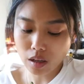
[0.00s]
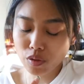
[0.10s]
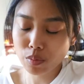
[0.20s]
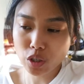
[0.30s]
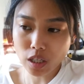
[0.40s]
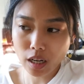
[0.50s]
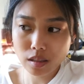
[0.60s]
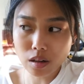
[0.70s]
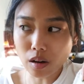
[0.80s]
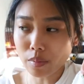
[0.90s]
If your machine
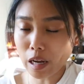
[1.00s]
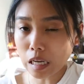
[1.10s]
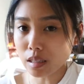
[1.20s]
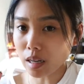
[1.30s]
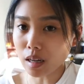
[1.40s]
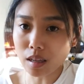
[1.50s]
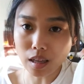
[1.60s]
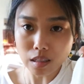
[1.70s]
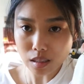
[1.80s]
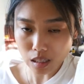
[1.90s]
has an automatic setting,
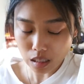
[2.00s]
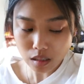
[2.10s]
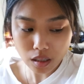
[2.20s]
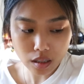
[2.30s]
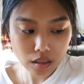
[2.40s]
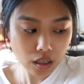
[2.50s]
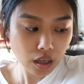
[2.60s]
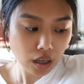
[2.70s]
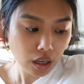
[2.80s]
that's the easiest.